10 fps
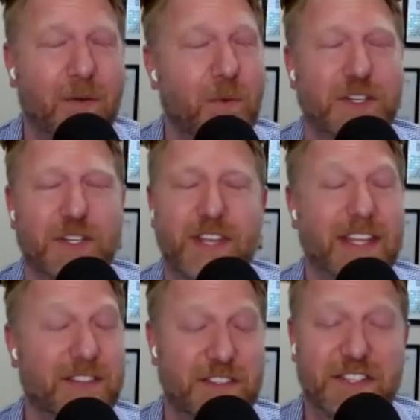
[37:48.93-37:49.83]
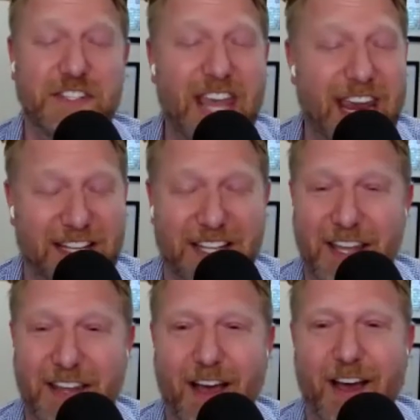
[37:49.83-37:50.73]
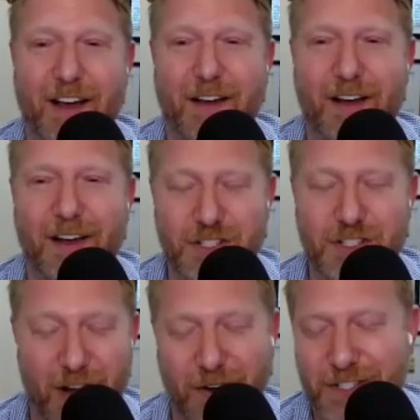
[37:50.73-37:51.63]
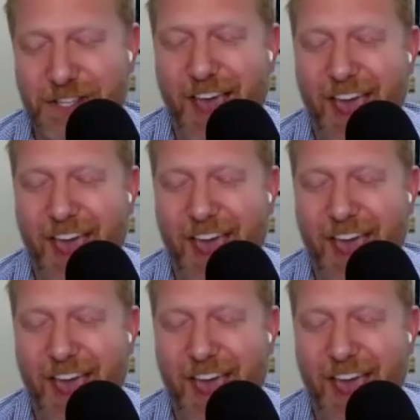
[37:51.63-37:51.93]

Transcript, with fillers: which is insanely uh, uh, generous.